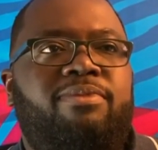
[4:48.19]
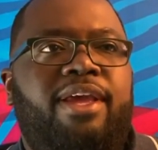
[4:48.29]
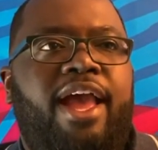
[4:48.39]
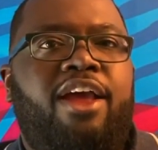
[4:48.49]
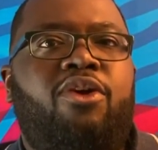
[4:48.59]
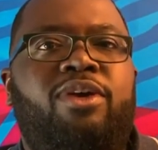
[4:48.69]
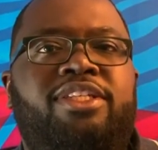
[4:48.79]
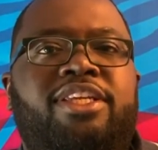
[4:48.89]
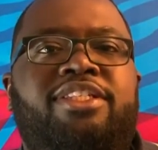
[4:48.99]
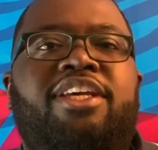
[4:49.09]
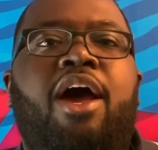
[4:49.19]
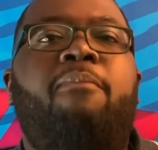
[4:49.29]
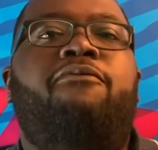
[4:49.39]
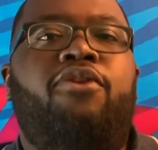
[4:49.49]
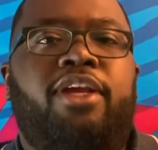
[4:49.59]
I know it's it's
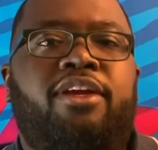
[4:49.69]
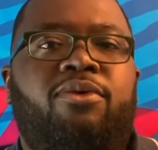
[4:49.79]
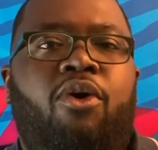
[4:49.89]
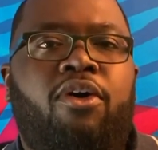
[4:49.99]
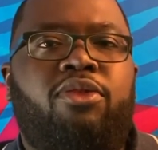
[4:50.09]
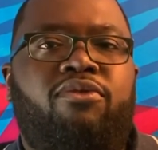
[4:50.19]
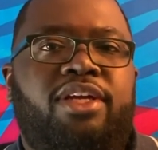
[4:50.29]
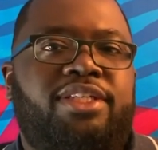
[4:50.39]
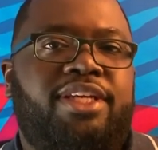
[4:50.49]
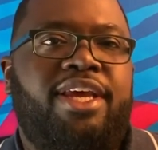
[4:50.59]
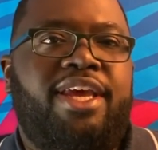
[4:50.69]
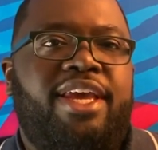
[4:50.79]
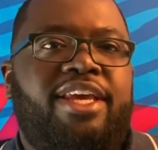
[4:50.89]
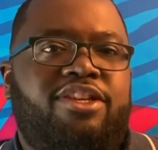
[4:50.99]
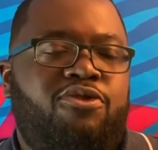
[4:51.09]
comforting on the wrist.
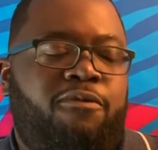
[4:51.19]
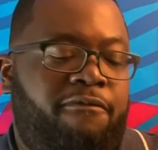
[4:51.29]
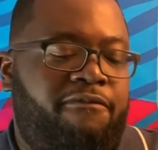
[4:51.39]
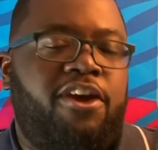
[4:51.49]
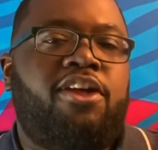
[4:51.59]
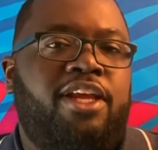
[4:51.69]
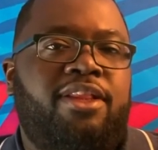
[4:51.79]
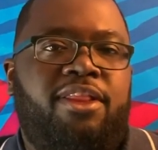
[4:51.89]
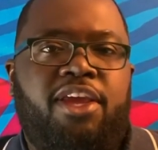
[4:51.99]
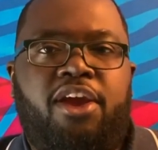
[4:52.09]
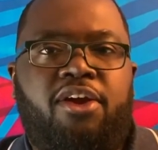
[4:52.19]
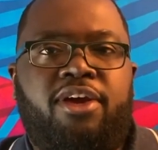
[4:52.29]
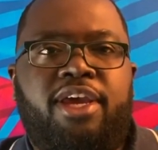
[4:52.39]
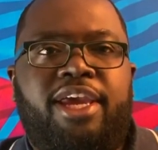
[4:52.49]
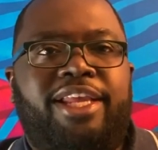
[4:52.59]
It, uh, you feel it
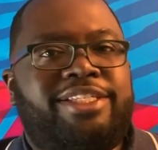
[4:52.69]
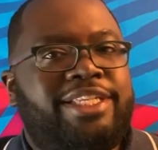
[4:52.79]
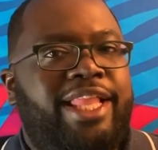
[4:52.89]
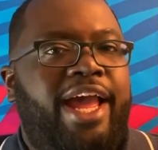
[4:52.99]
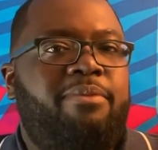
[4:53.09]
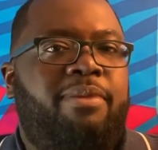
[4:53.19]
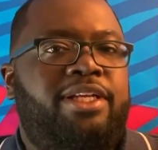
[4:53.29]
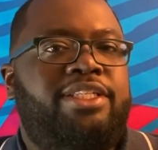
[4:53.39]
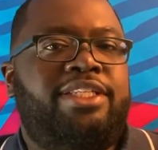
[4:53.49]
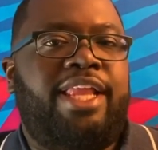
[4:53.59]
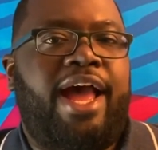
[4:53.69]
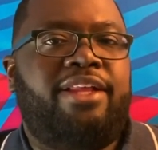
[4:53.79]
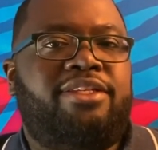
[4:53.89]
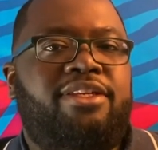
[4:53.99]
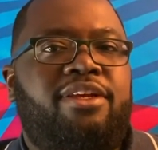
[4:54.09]
there. It's light, but it's
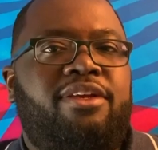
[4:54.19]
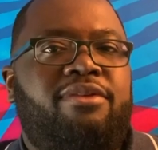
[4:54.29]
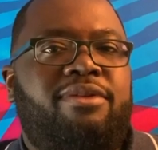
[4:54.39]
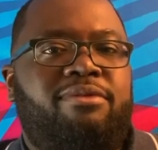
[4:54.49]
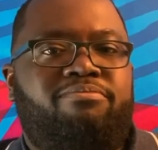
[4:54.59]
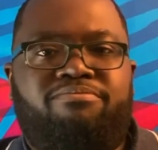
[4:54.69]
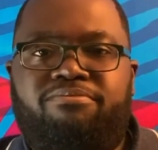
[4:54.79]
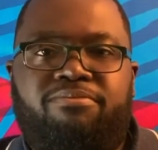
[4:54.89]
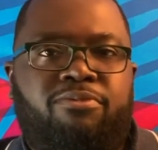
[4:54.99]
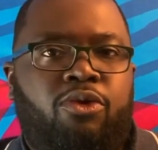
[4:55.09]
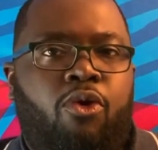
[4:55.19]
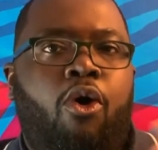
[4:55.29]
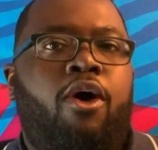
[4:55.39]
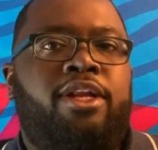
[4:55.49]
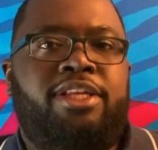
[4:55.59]
not
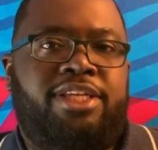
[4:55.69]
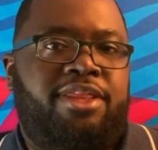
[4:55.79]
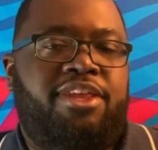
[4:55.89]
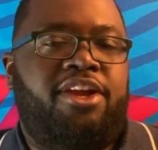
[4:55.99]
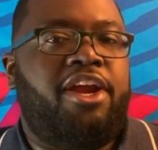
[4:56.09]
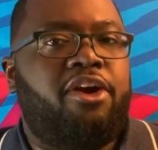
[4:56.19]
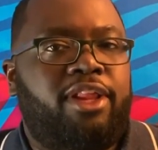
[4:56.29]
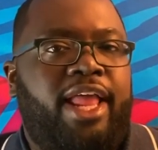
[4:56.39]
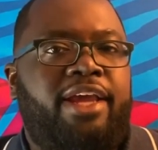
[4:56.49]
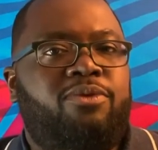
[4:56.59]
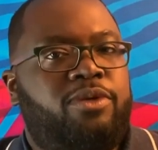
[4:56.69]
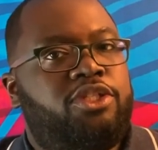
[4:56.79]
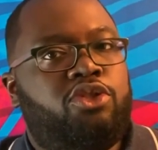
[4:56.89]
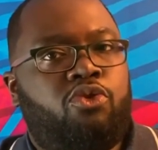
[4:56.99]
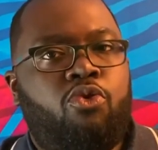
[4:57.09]
gone into thin air light,
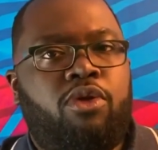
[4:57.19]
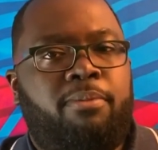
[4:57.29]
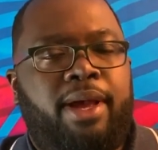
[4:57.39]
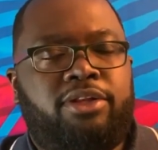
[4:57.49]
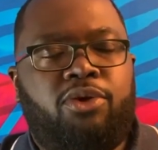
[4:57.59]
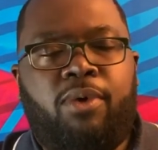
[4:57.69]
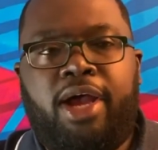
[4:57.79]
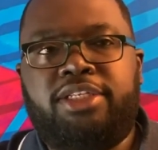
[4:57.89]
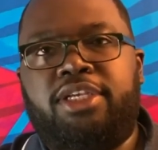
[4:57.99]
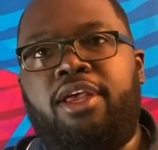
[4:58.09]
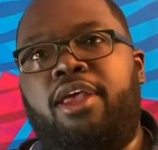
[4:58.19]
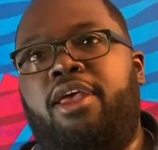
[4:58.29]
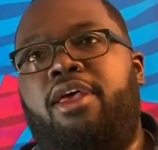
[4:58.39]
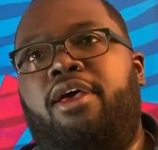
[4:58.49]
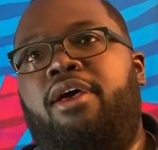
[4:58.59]
which is cool about the watch.
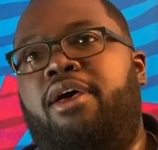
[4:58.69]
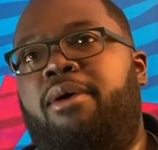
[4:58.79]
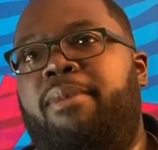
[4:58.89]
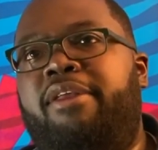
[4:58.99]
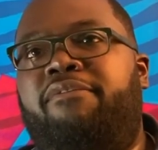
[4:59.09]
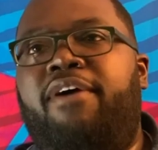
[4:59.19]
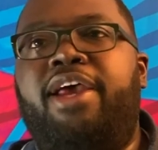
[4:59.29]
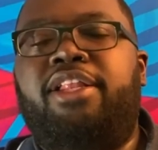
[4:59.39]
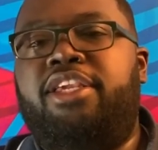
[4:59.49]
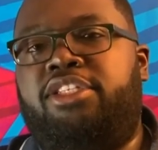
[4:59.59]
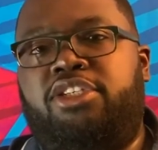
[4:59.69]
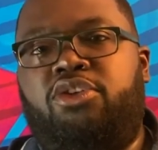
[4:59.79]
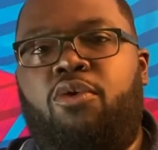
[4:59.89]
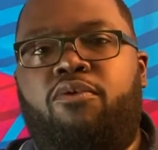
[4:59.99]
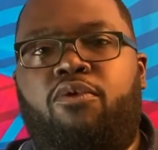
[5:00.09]
Um, and finally,
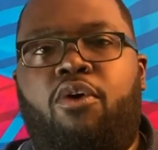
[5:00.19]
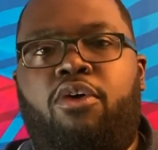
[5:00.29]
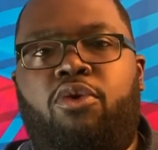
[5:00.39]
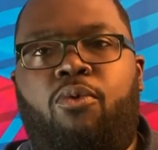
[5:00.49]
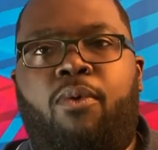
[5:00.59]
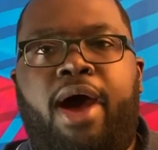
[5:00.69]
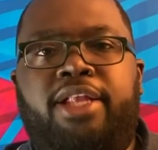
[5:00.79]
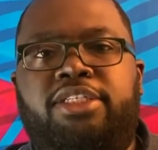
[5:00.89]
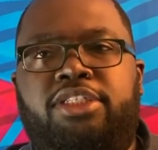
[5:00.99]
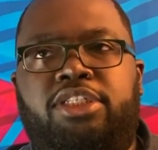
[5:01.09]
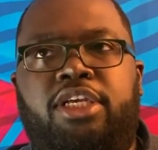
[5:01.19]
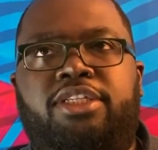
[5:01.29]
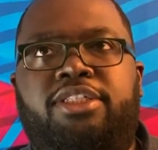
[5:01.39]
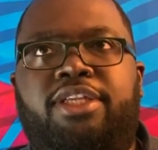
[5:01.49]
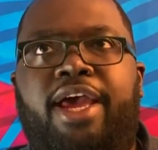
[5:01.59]
just overall, the watch
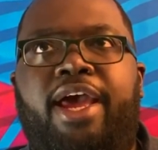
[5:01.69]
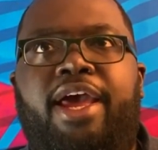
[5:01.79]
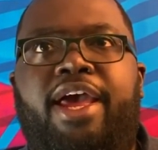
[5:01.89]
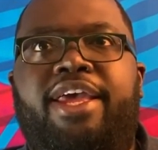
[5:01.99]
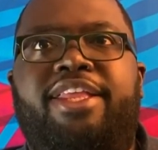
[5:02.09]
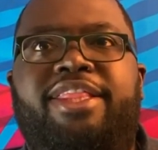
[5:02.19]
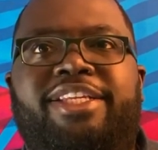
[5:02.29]
just uh, the